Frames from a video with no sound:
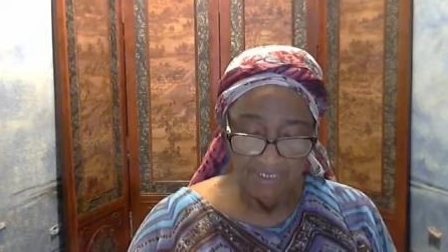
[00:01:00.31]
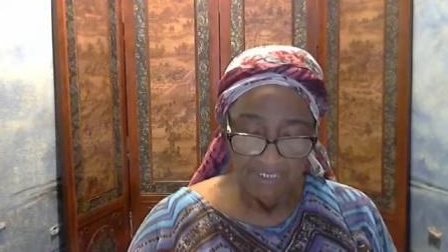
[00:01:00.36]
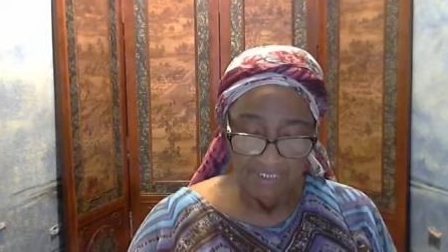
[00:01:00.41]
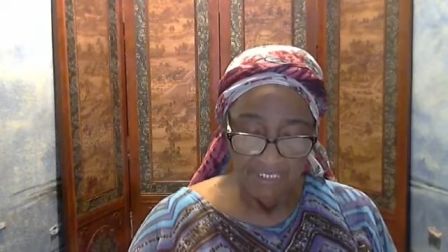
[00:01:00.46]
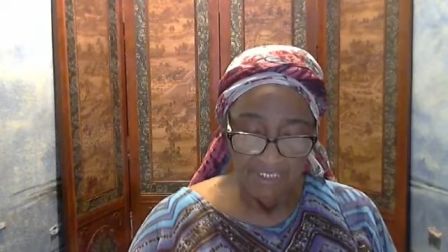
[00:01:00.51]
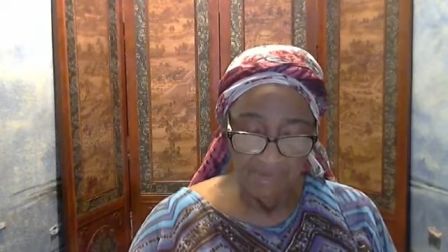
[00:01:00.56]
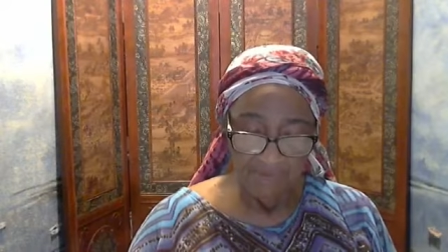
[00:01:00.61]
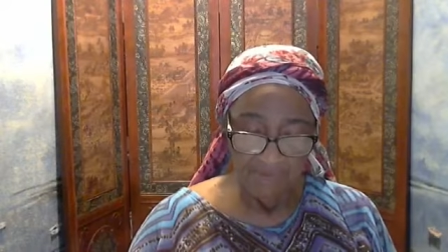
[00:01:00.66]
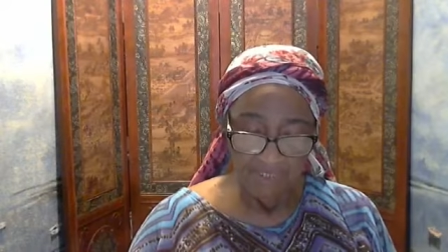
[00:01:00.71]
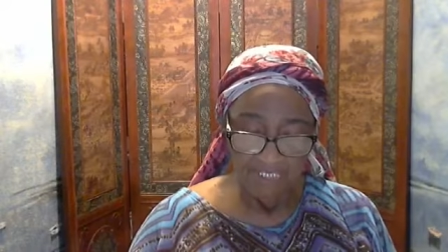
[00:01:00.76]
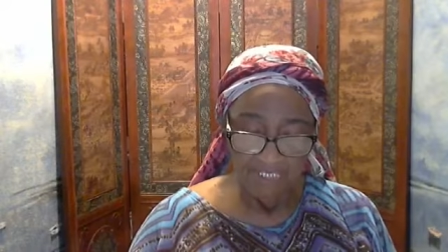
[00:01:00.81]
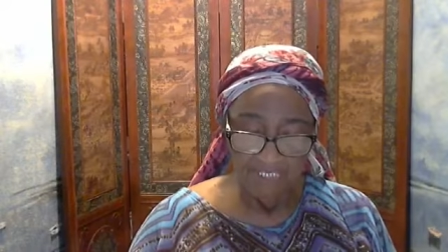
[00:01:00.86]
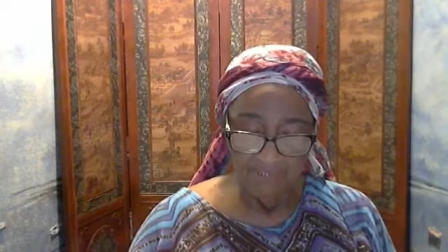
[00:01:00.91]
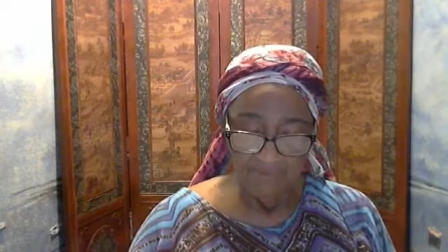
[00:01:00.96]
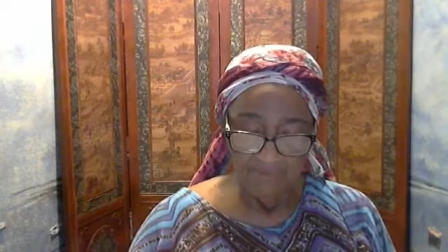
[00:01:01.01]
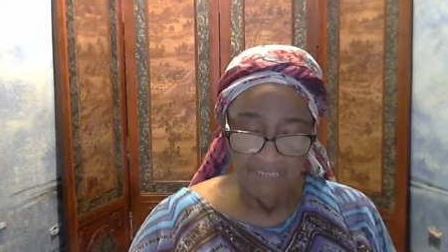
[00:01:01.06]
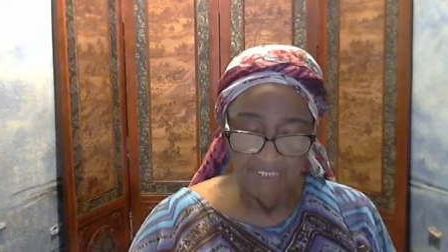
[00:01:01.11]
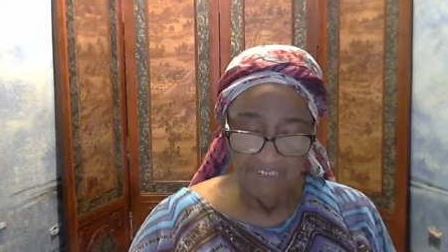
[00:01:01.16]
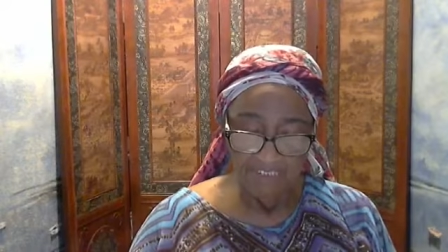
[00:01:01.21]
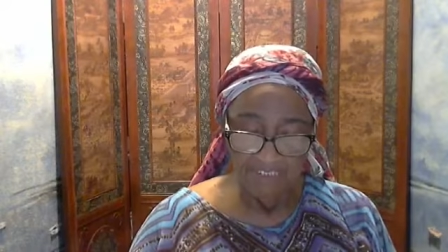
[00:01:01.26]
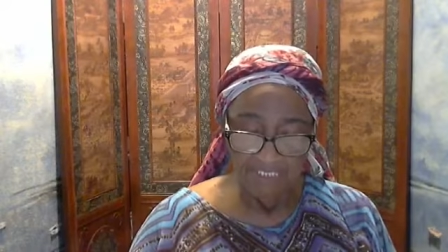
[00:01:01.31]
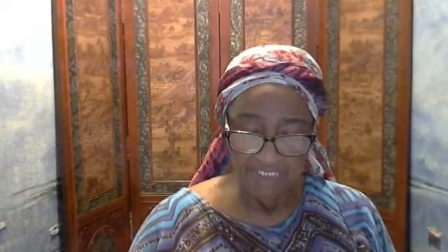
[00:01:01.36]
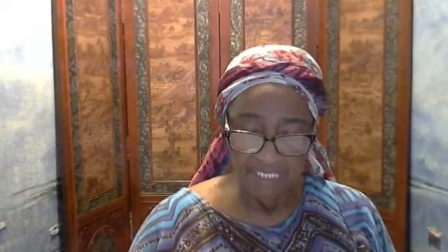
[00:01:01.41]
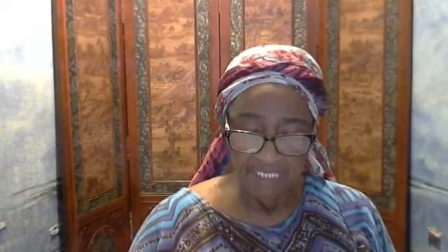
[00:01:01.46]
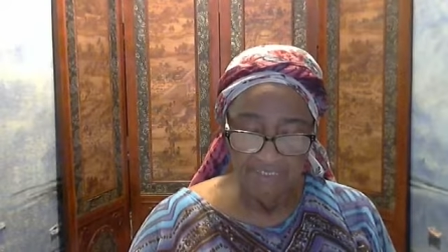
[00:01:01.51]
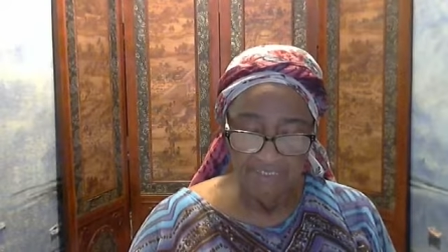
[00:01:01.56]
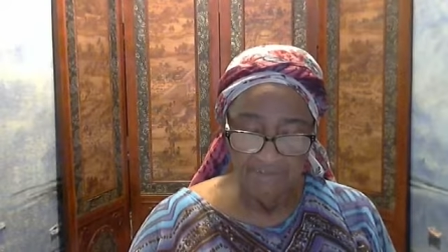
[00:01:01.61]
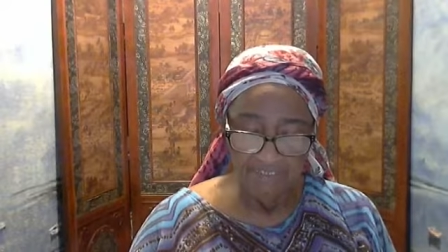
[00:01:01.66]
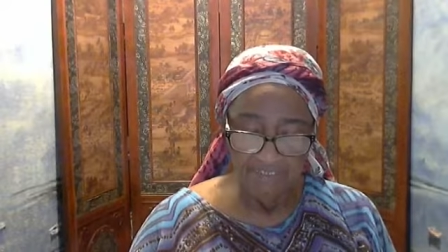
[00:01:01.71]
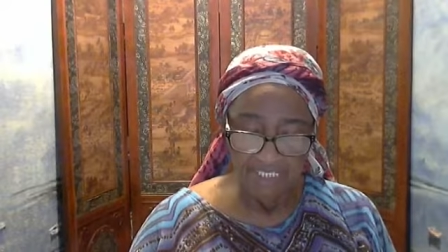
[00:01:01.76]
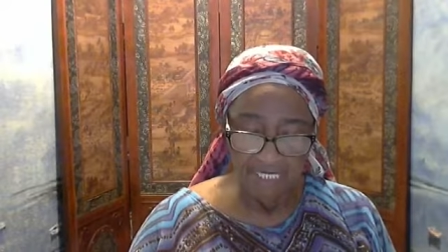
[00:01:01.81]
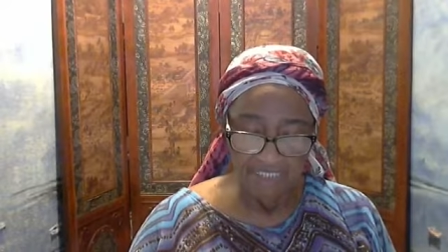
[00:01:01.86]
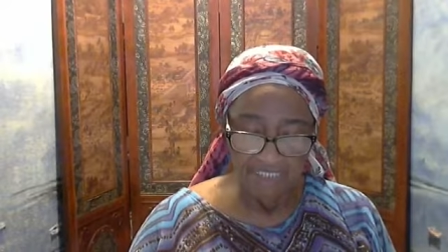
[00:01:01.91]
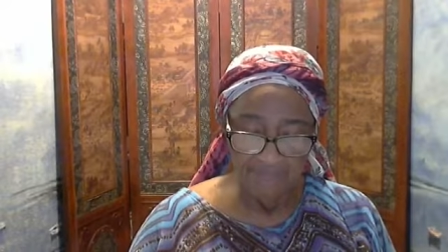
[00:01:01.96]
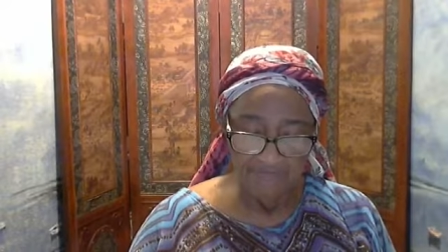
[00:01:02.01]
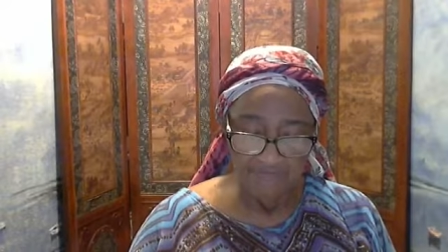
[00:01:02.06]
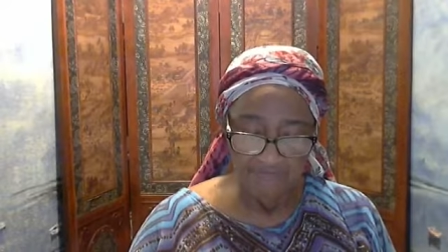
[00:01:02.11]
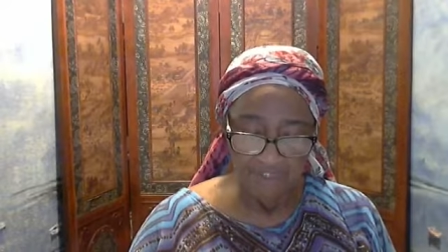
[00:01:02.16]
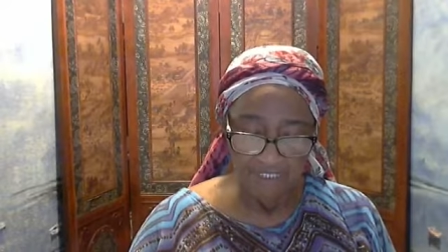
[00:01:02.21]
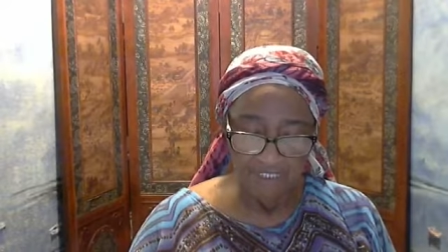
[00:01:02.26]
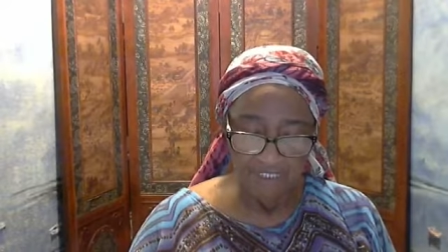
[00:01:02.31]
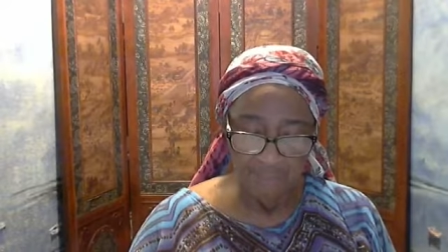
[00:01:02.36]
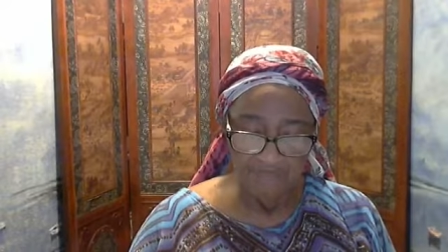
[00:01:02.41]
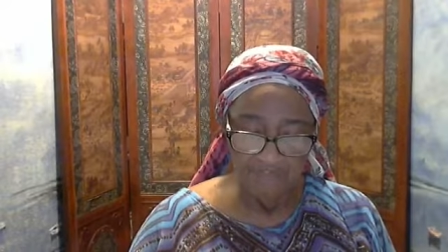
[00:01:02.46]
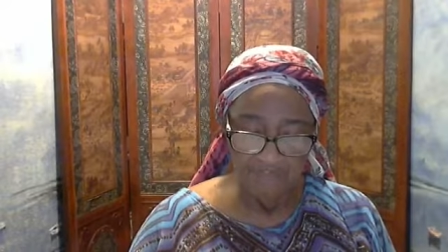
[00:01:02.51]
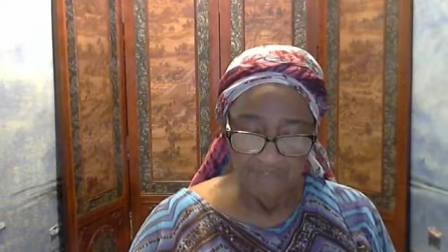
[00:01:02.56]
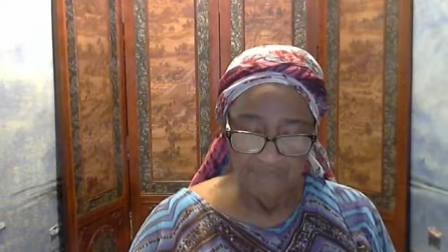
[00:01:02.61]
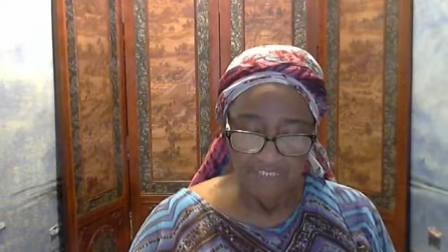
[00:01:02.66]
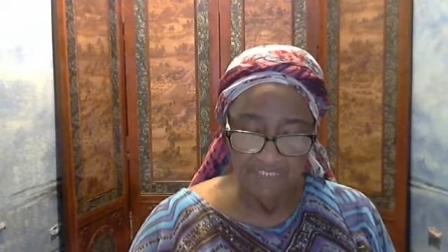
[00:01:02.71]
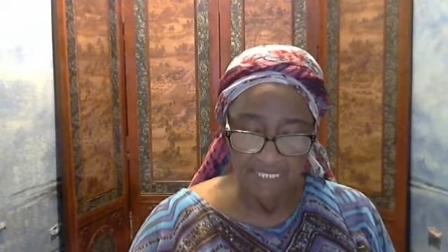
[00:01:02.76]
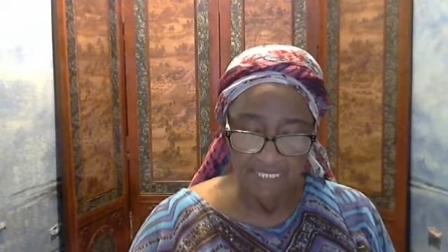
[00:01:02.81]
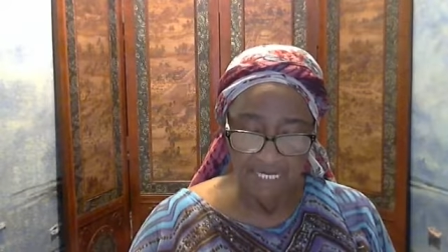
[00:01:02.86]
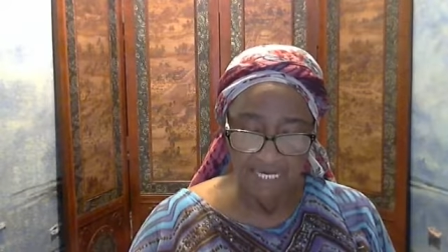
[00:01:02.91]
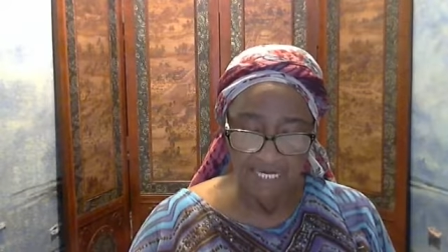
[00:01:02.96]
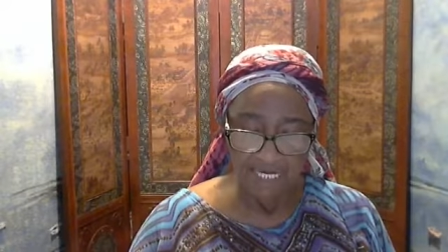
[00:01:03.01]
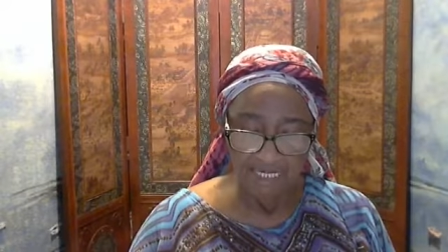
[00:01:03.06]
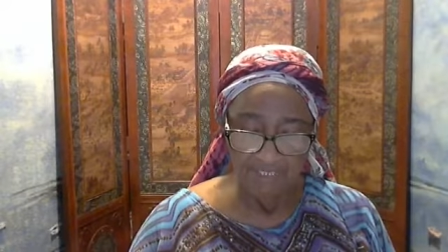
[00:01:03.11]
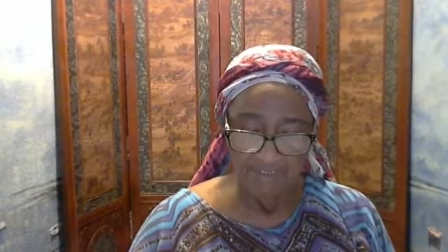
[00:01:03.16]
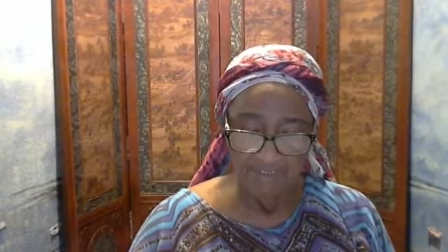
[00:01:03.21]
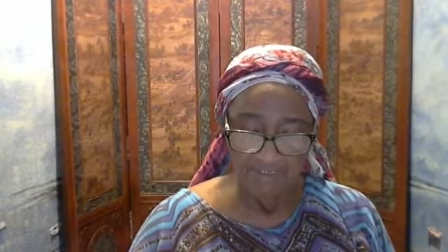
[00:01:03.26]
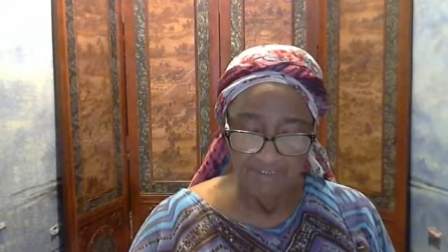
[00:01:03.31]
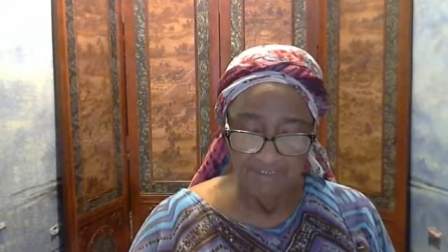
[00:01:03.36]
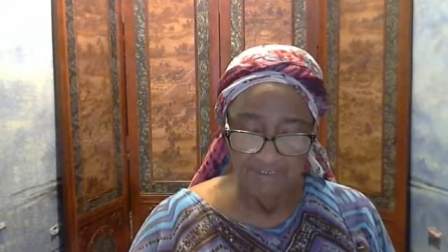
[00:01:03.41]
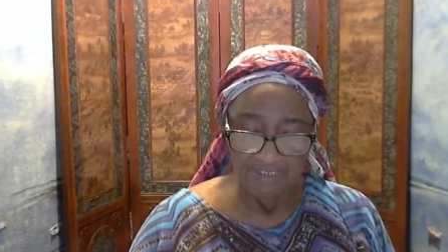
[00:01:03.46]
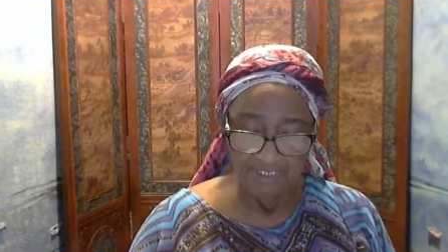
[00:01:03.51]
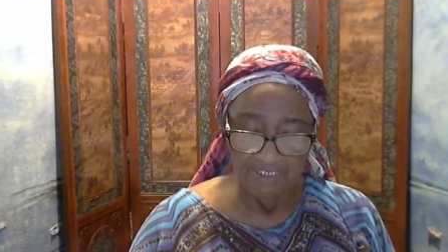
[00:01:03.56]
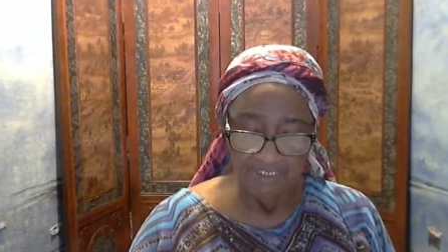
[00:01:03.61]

And when he was now not far from the house,